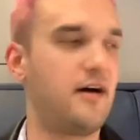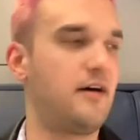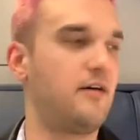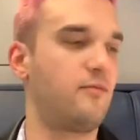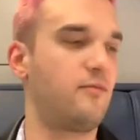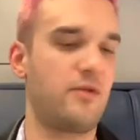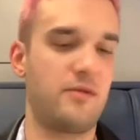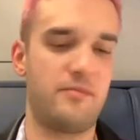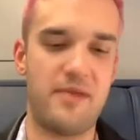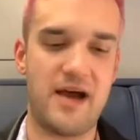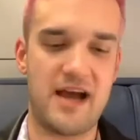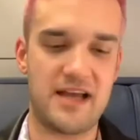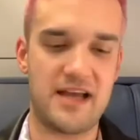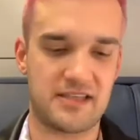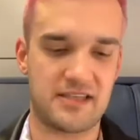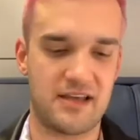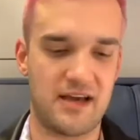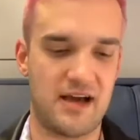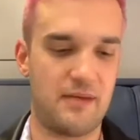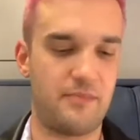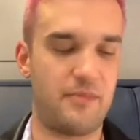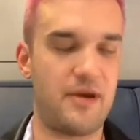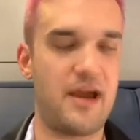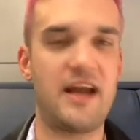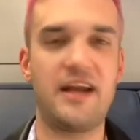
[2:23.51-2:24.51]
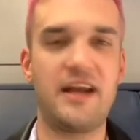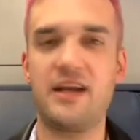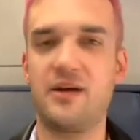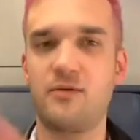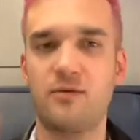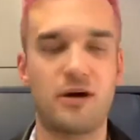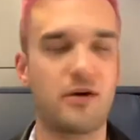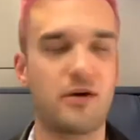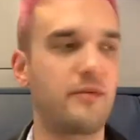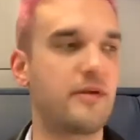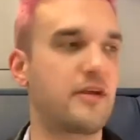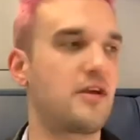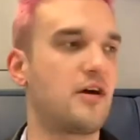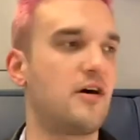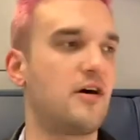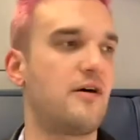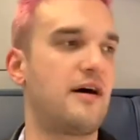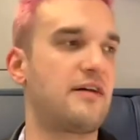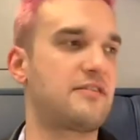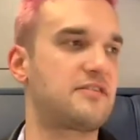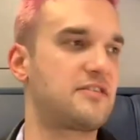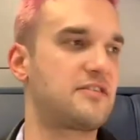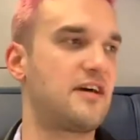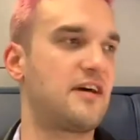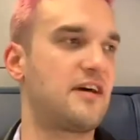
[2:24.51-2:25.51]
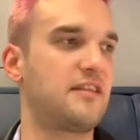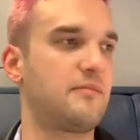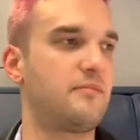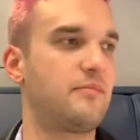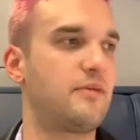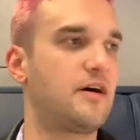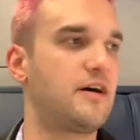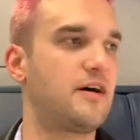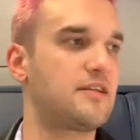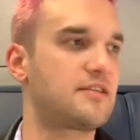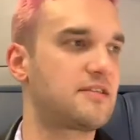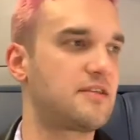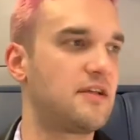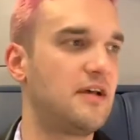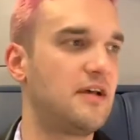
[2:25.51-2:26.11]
We mask up anywhere we go outside the bus.